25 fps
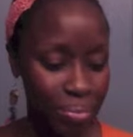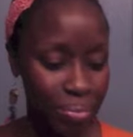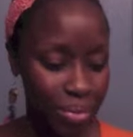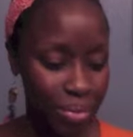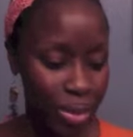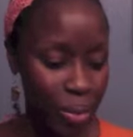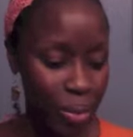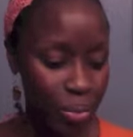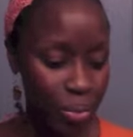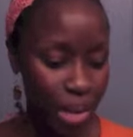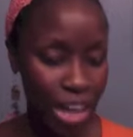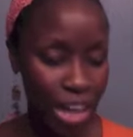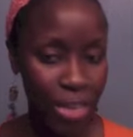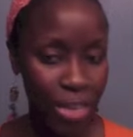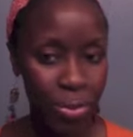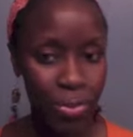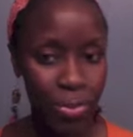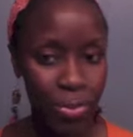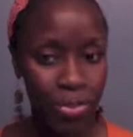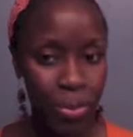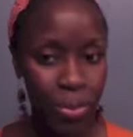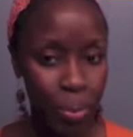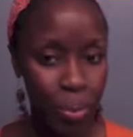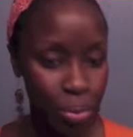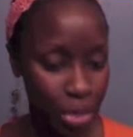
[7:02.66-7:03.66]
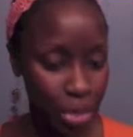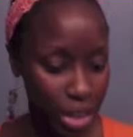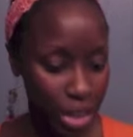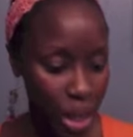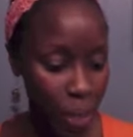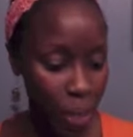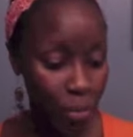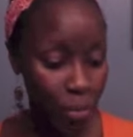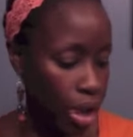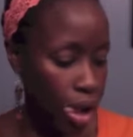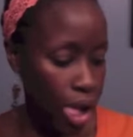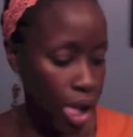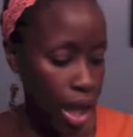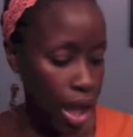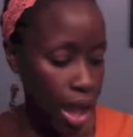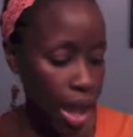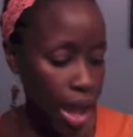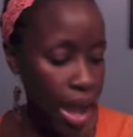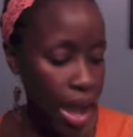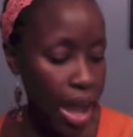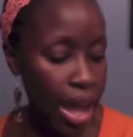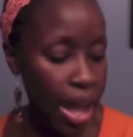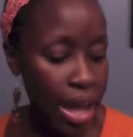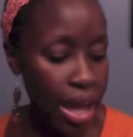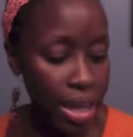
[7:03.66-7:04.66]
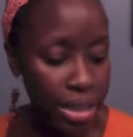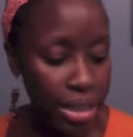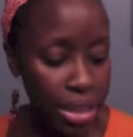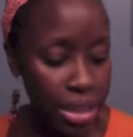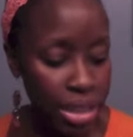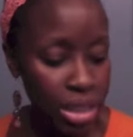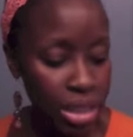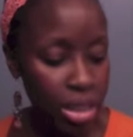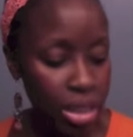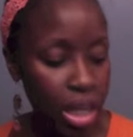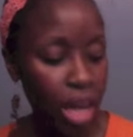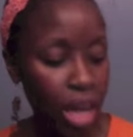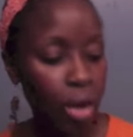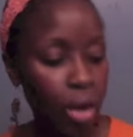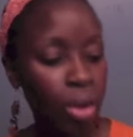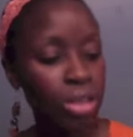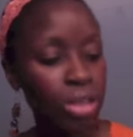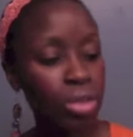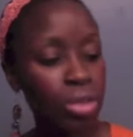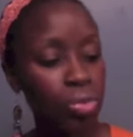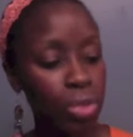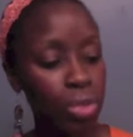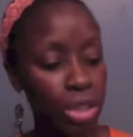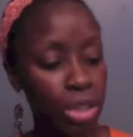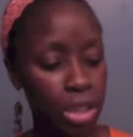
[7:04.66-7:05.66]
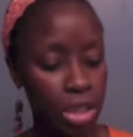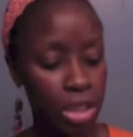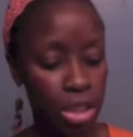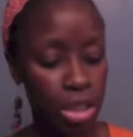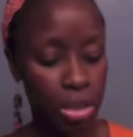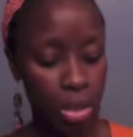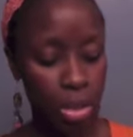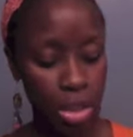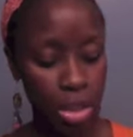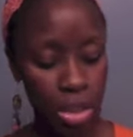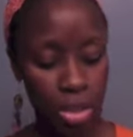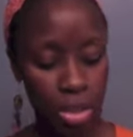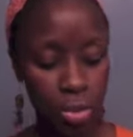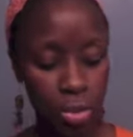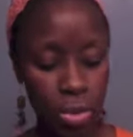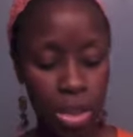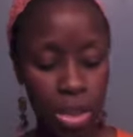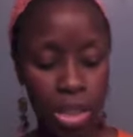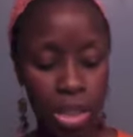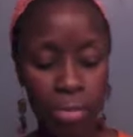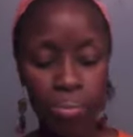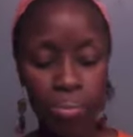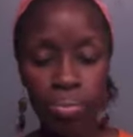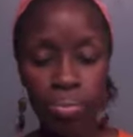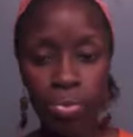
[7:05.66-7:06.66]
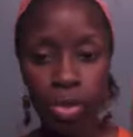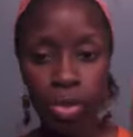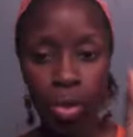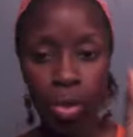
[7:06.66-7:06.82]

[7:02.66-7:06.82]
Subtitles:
their product review pretty helpful. And I also recently started using